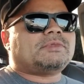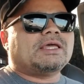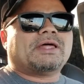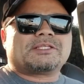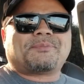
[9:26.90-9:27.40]

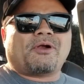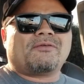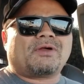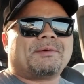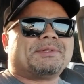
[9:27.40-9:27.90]
That's part
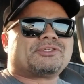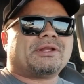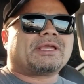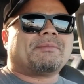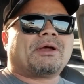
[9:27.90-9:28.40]
of what I've been trying
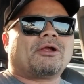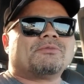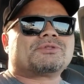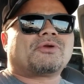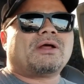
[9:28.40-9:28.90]
to get my
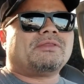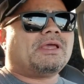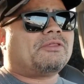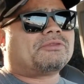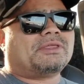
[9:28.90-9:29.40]
arms around. And the
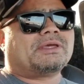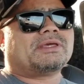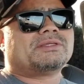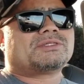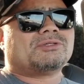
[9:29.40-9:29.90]
other thing
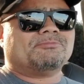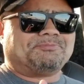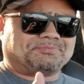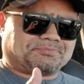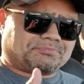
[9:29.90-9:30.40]
is,
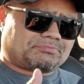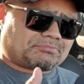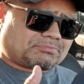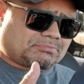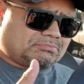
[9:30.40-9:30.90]

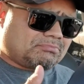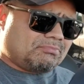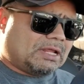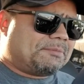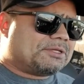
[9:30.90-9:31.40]

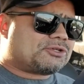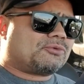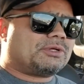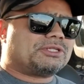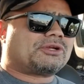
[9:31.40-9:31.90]
I've been
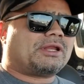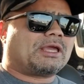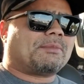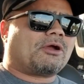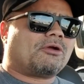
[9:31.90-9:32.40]
really trying to
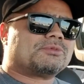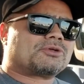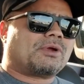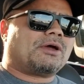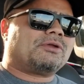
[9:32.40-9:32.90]
get my arms
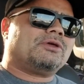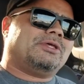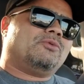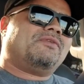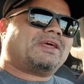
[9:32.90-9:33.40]
around,
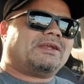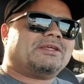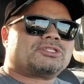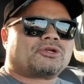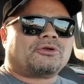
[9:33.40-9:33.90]
we've got an
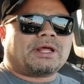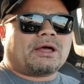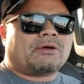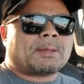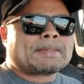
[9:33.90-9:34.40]
intern
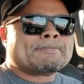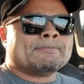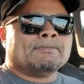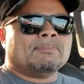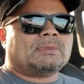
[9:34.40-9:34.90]
now
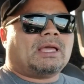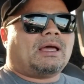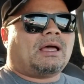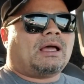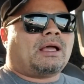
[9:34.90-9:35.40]

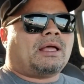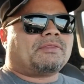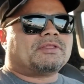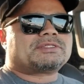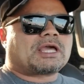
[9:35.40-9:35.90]

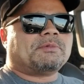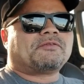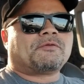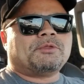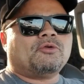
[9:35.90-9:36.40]
that's coming
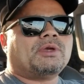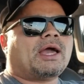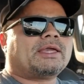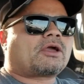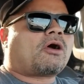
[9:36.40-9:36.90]
from
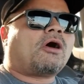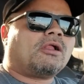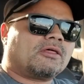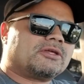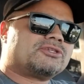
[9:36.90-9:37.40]
UEI
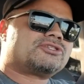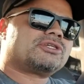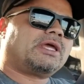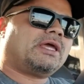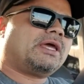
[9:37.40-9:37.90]
College,
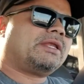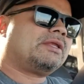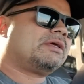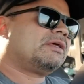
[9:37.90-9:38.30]
and